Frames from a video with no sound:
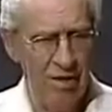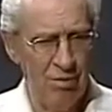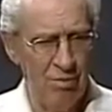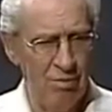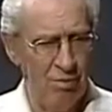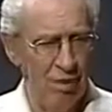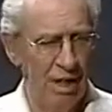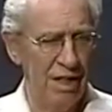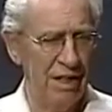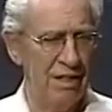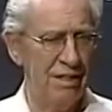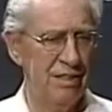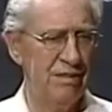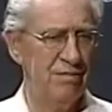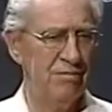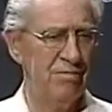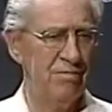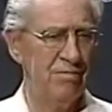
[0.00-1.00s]
But
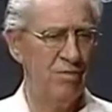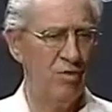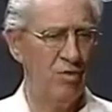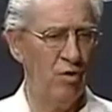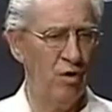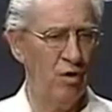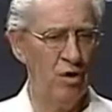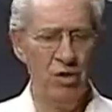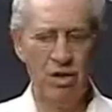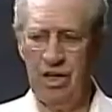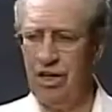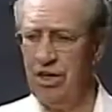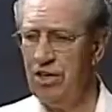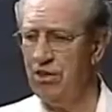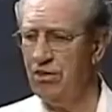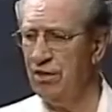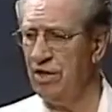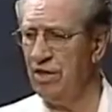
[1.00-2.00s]

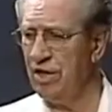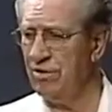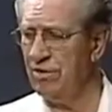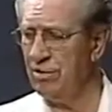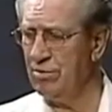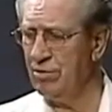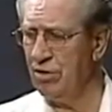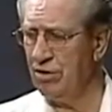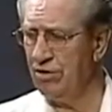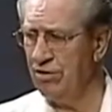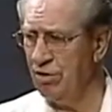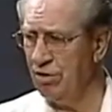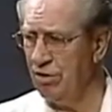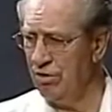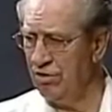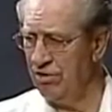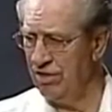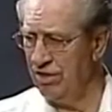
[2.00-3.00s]
483 of them were
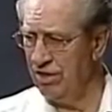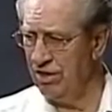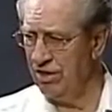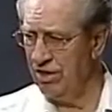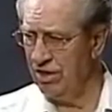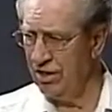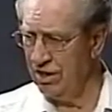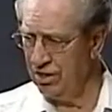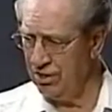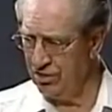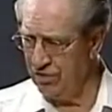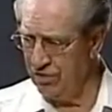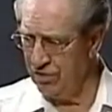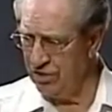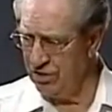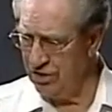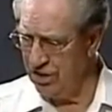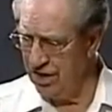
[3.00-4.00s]
fulfilled at his
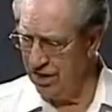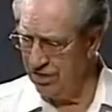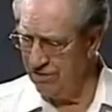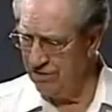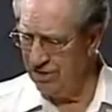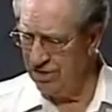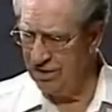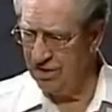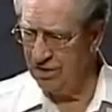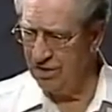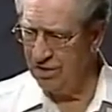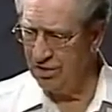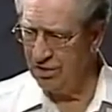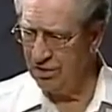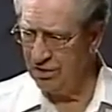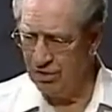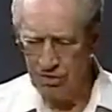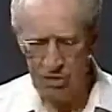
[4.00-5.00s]
first advent
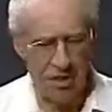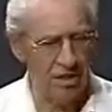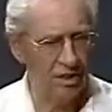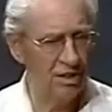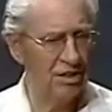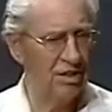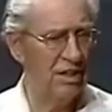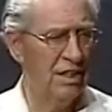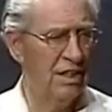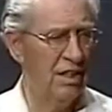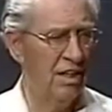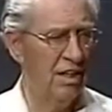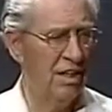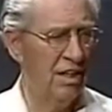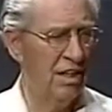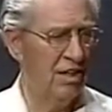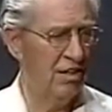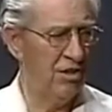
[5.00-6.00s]
and the cross.
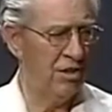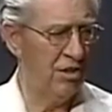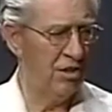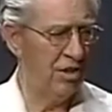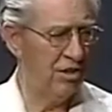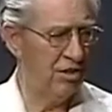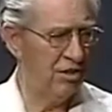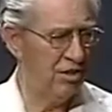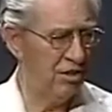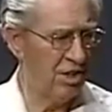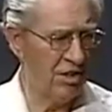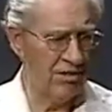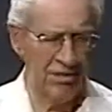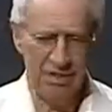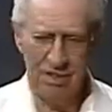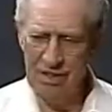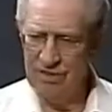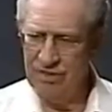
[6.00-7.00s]
And the other
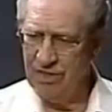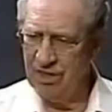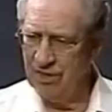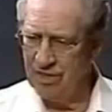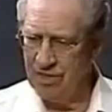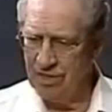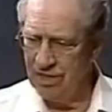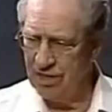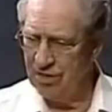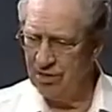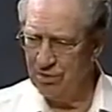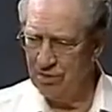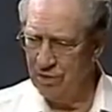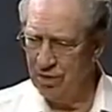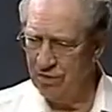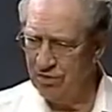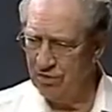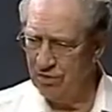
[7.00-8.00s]
7 have never yet
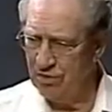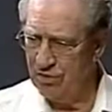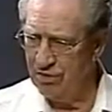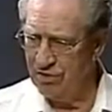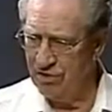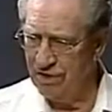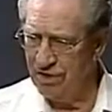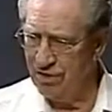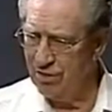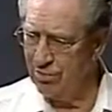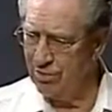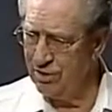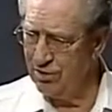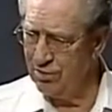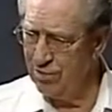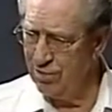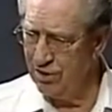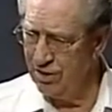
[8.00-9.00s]
been fulfilled.
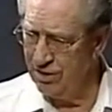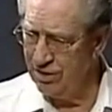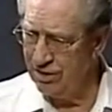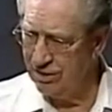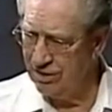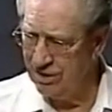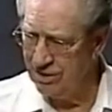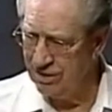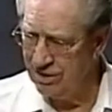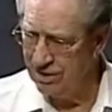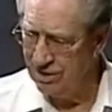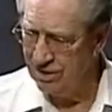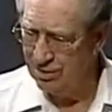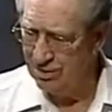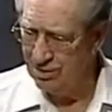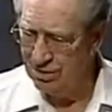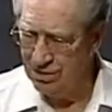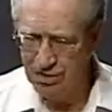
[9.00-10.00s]
But we look at the
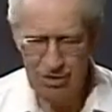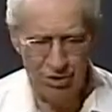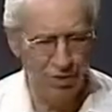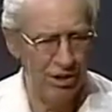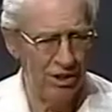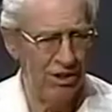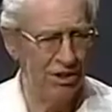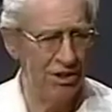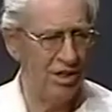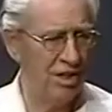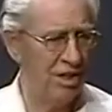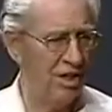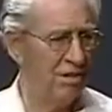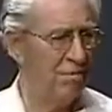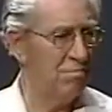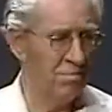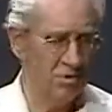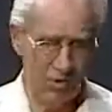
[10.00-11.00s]
situation
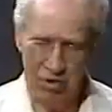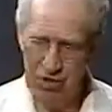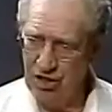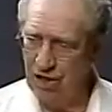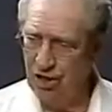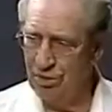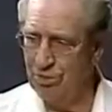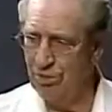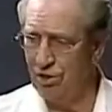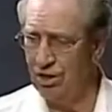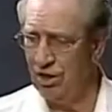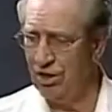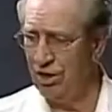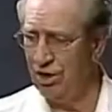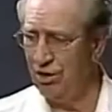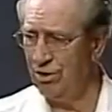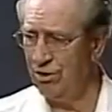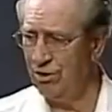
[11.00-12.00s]
today. It's getting pretty
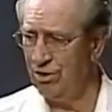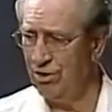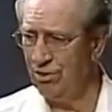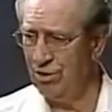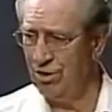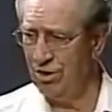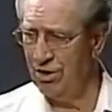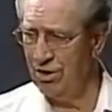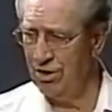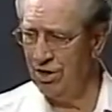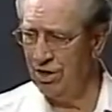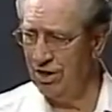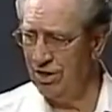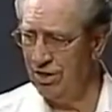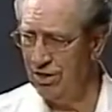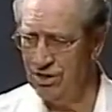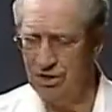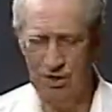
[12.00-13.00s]
close. We
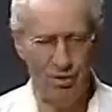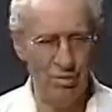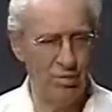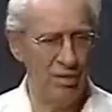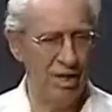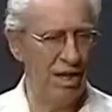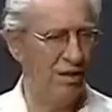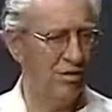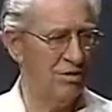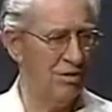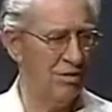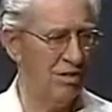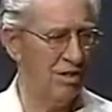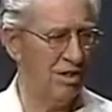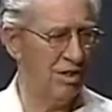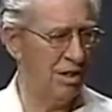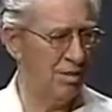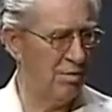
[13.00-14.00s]
think it's about
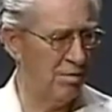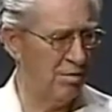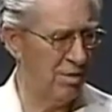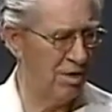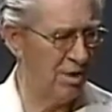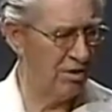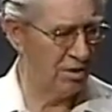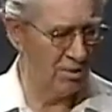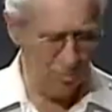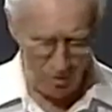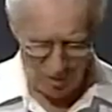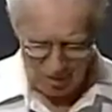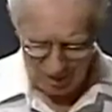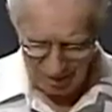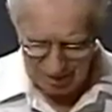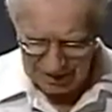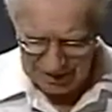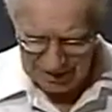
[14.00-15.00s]
to come upon the
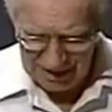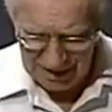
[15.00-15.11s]
world.